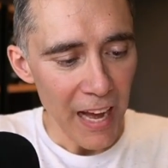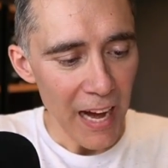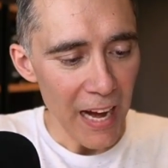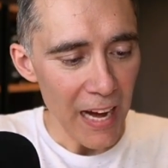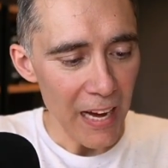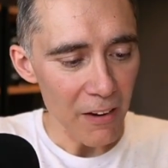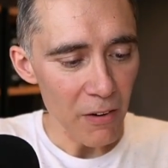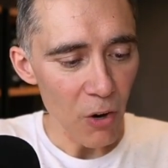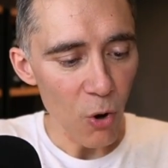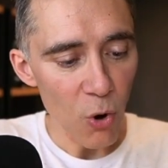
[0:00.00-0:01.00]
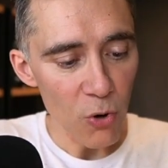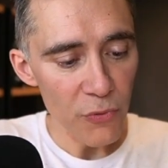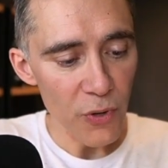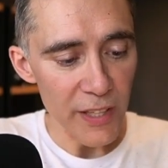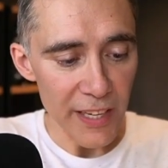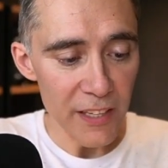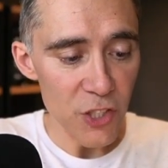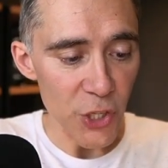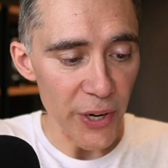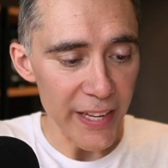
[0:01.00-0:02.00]
or from the
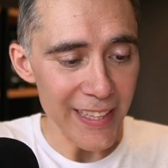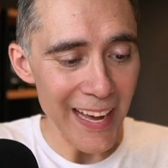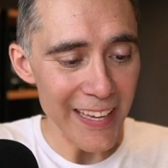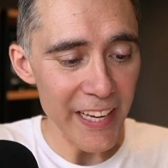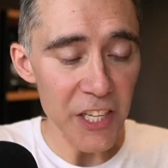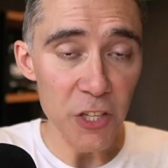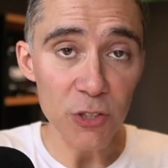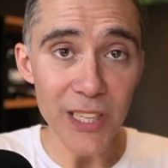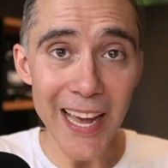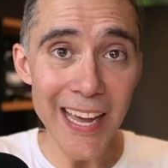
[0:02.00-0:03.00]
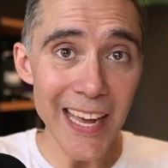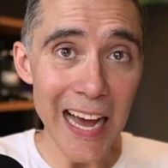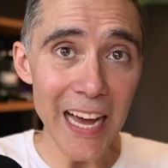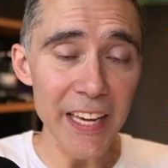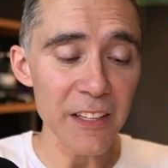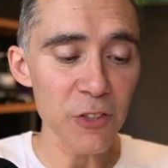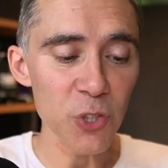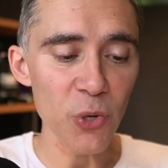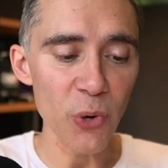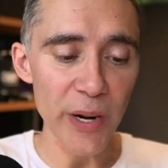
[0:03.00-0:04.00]
internet. I can use AI to
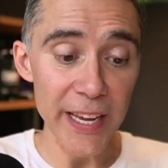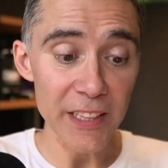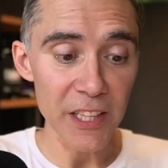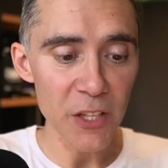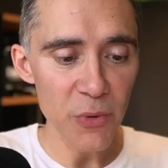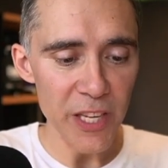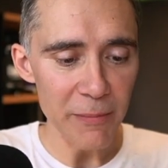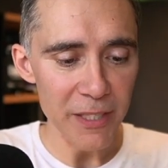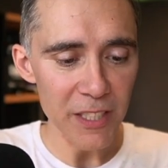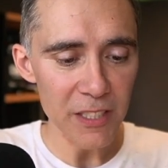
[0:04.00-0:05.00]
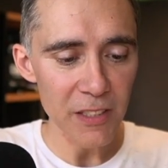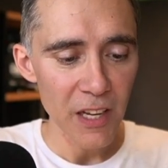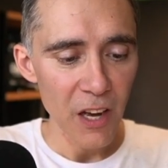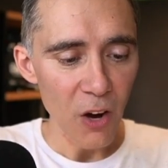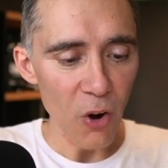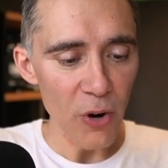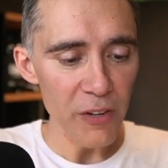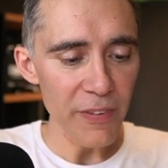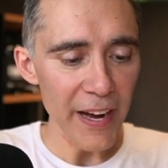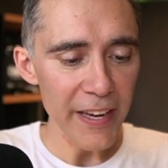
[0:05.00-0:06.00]
create new images. Or
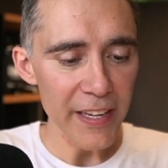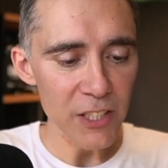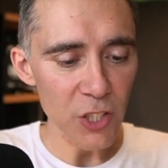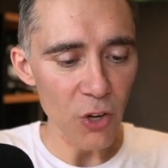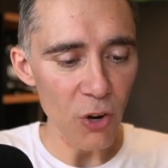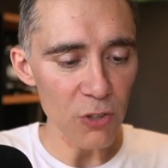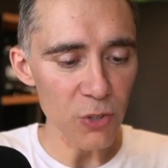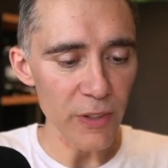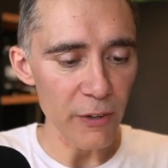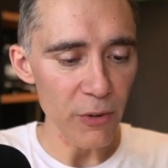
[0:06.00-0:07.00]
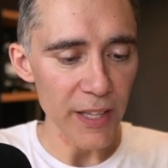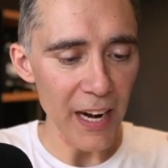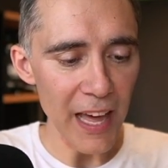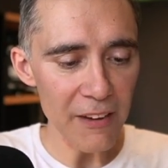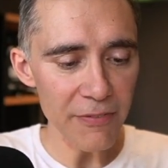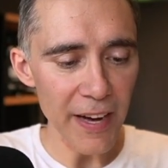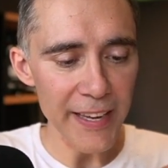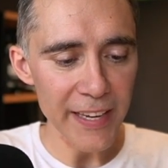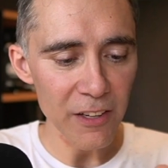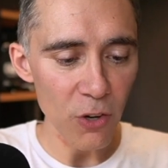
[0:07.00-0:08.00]
if I scroll to the left, I
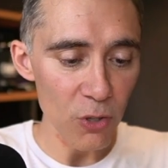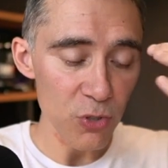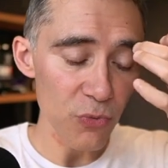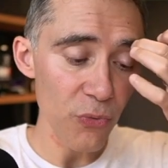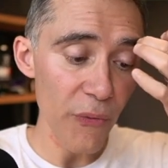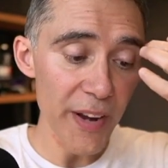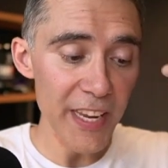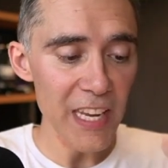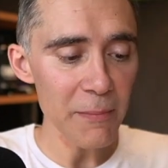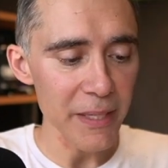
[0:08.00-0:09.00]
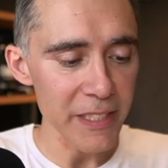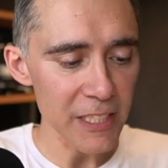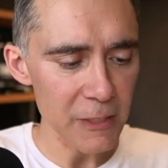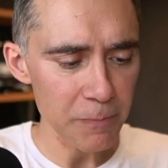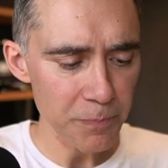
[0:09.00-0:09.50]
can go to free images